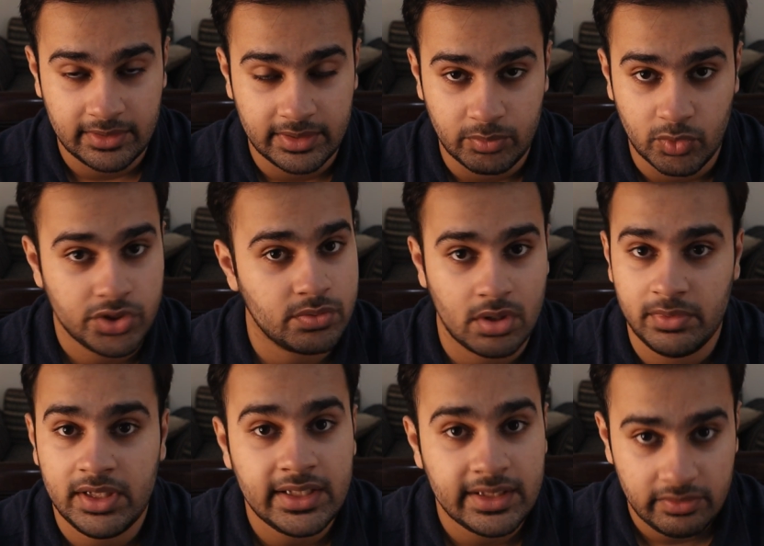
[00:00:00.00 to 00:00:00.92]
Most
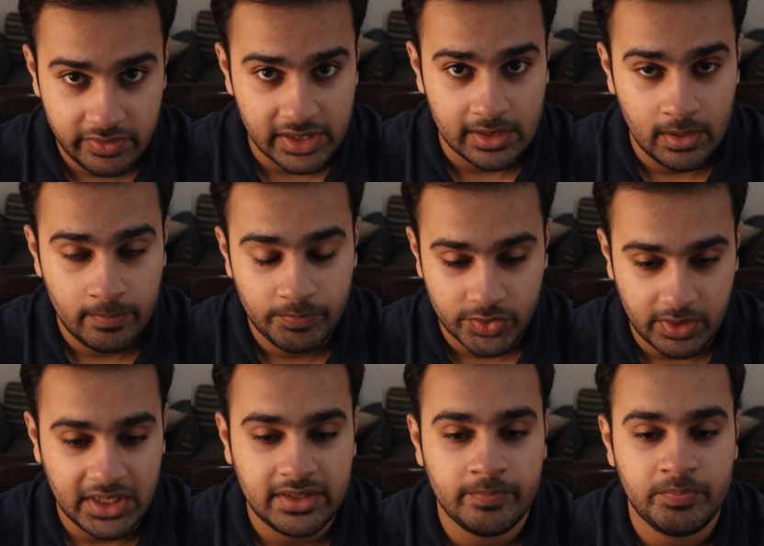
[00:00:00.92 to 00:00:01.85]
probably they will,
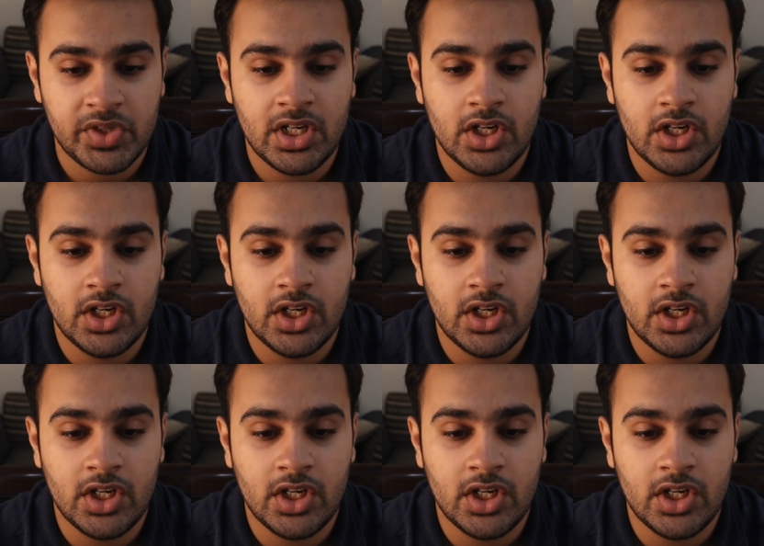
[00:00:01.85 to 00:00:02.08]
right?